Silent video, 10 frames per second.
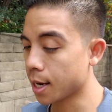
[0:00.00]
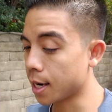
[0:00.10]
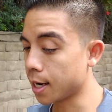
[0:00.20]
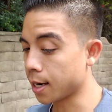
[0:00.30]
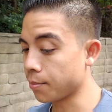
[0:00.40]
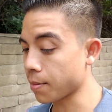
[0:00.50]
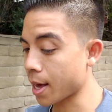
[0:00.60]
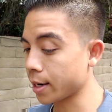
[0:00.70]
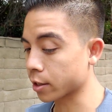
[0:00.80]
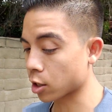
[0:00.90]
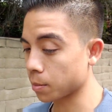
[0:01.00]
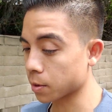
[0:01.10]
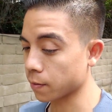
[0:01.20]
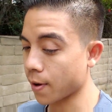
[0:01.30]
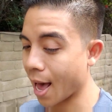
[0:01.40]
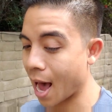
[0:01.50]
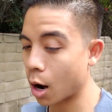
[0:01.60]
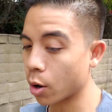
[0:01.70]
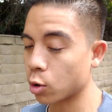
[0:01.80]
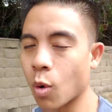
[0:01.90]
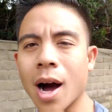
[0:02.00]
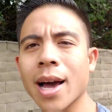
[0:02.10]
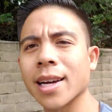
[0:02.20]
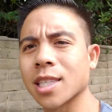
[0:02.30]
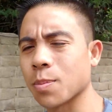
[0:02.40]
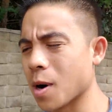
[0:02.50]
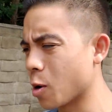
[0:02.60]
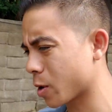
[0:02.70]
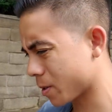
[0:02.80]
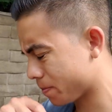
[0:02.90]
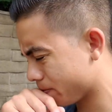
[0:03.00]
And in terms of how and why I smoke,